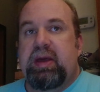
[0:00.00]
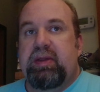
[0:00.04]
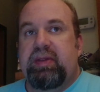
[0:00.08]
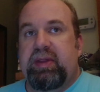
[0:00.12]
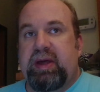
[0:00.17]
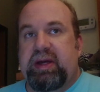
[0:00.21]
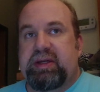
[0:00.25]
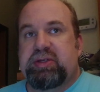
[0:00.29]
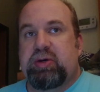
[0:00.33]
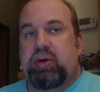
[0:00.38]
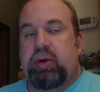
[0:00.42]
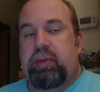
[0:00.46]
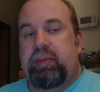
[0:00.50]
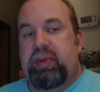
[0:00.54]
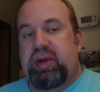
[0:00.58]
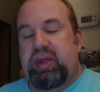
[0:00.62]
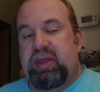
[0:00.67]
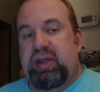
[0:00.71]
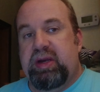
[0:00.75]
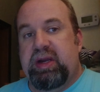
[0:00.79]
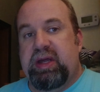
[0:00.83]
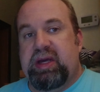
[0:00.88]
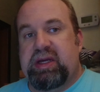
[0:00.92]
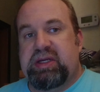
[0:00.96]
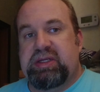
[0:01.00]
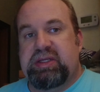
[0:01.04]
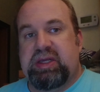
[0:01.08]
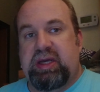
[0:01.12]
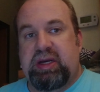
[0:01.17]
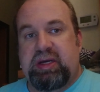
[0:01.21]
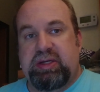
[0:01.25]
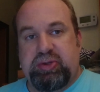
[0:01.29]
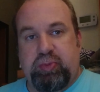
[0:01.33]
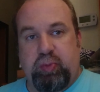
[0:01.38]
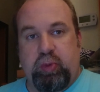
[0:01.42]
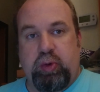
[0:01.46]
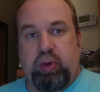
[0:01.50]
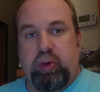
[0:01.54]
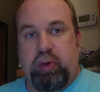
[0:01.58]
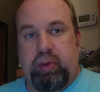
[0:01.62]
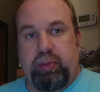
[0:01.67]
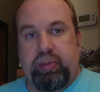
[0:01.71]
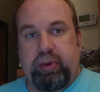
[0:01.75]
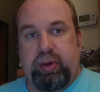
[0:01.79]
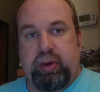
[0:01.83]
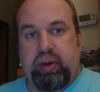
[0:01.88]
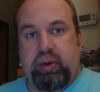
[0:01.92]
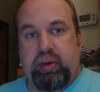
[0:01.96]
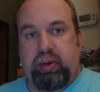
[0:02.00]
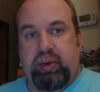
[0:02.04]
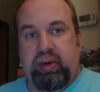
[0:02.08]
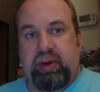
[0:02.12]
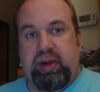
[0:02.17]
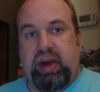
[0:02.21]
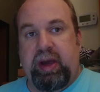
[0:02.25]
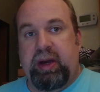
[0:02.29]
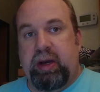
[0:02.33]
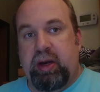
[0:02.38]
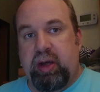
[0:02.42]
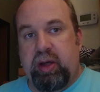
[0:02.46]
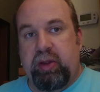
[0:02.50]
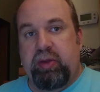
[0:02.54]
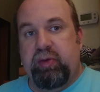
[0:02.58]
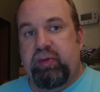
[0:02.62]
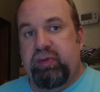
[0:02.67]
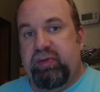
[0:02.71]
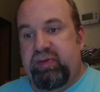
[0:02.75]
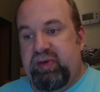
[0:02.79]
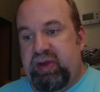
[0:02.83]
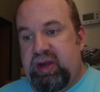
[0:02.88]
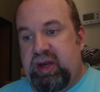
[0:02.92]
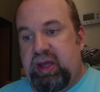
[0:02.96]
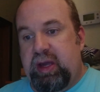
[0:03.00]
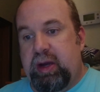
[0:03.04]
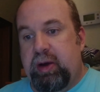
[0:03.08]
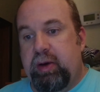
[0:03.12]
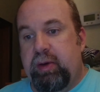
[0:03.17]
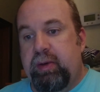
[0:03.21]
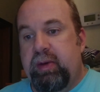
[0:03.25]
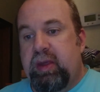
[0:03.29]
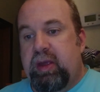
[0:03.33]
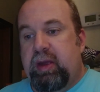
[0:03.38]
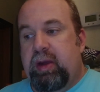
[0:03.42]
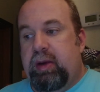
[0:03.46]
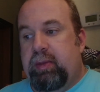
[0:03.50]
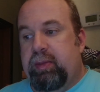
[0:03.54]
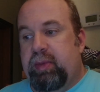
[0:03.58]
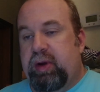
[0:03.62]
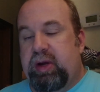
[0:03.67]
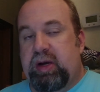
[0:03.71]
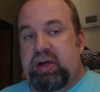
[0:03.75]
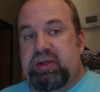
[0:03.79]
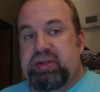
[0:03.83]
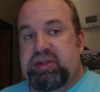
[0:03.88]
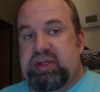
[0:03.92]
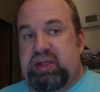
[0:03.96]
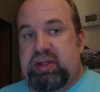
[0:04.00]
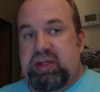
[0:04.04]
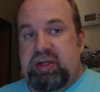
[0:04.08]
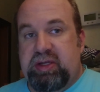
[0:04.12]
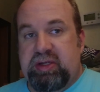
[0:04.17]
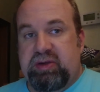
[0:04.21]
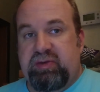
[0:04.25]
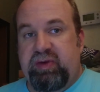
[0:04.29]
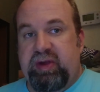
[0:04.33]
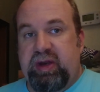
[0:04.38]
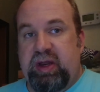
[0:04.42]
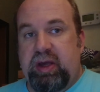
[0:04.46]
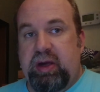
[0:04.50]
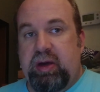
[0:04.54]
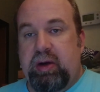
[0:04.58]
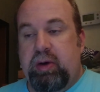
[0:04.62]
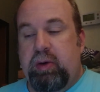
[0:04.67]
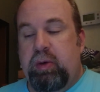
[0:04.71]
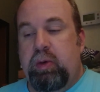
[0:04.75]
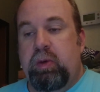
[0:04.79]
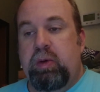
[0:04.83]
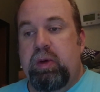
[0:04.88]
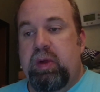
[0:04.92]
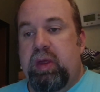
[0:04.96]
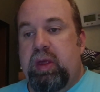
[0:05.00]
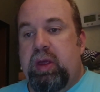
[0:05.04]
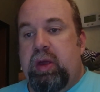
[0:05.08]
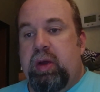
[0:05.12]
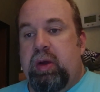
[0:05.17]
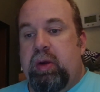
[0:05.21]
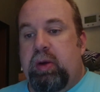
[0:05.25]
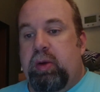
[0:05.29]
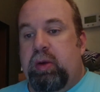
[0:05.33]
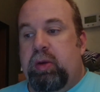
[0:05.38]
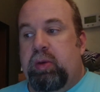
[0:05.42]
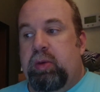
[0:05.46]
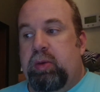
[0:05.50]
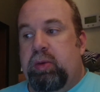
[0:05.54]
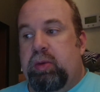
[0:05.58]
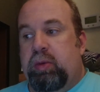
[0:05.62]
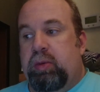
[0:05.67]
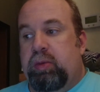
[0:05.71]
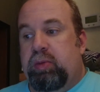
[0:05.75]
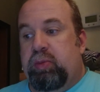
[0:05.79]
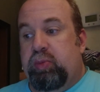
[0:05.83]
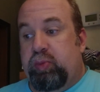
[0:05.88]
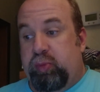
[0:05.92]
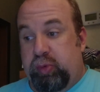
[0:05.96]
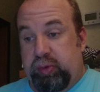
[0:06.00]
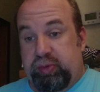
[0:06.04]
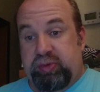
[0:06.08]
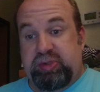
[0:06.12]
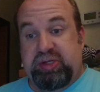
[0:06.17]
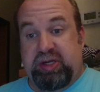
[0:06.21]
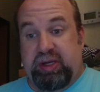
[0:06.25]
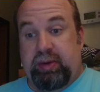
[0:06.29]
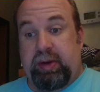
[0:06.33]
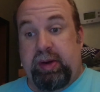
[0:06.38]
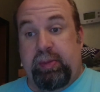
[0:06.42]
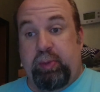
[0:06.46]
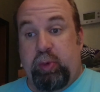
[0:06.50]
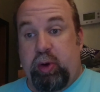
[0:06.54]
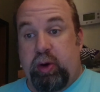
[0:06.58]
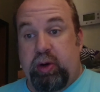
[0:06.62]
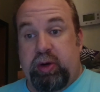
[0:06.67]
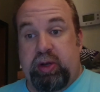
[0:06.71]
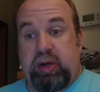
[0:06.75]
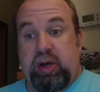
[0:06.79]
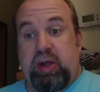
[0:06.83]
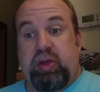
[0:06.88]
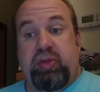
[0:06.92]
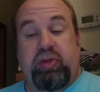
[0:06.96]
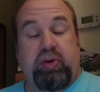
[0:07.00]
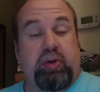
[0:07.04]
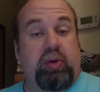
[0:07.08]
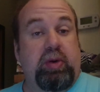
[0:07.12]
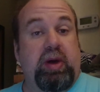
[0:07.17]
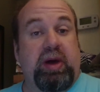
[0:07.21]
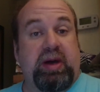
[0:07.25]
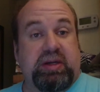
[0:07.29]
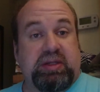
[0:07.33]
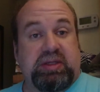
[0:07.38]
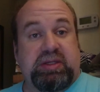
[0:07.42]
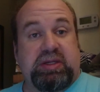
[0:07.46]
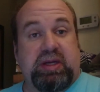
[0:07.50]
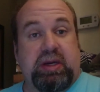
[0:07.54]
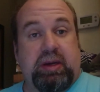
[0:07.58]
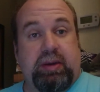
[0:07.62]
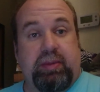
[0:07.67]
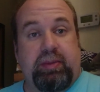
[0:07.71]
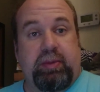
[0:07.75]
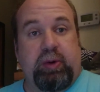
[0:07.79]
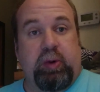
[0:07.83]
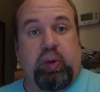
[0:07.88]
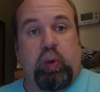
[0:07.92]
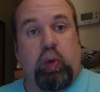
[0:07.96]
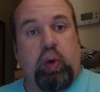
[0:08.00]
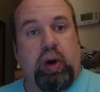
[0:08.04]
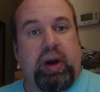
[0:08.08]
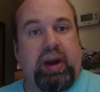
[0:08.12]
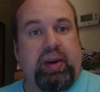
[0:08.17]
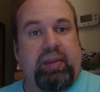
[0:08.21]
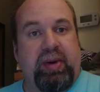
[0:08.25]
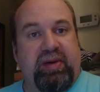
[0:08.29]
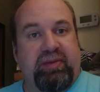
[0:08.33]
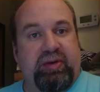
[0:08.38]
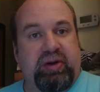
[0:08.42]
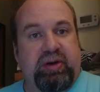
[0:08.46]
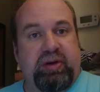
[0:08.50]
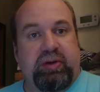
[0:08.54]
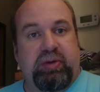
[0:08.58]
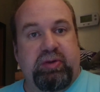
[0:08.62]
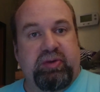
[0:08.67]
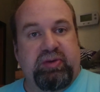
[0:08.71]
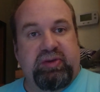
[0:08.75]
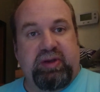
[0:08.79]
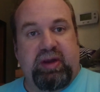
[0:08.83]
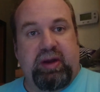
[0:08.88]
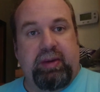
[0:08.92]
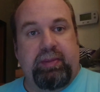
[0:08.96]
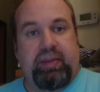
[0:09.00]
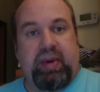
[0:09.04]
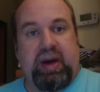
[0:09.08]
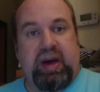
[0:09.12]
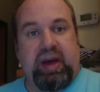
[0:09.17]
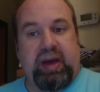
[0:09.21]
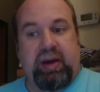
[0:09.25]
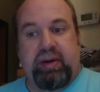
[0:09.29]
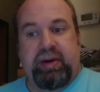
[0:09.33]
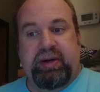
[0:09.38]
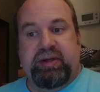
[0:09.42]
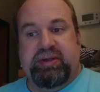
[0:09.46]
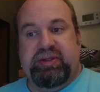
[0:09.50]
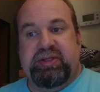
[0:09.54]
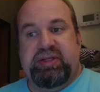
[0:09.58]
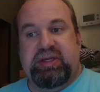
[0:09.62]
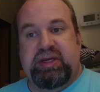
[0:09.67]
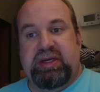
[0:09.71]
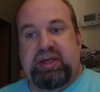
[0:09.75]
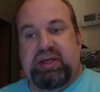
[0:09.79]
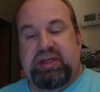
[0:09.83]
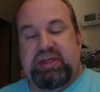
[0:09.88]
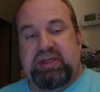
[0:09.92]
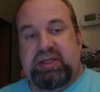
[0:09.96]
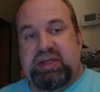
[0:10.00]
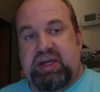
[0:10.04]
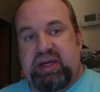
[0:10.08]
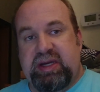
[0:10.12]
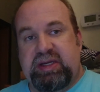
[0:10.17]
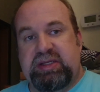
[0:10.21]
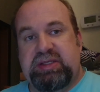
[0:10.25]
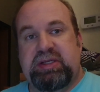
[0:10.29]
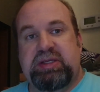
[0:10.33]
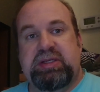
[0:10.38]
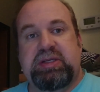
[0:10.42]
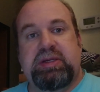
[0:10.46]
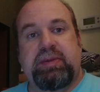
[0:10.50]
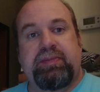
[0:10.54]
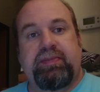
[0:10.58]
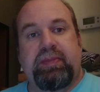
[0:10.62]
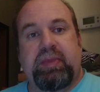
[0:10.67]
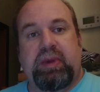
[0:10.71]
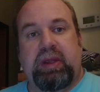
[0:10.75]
That's going to be the next thing that we're going to put on another video, because in this video, I'm walking you through how to set up, or what I'm having to do to set up my LLC in Texas.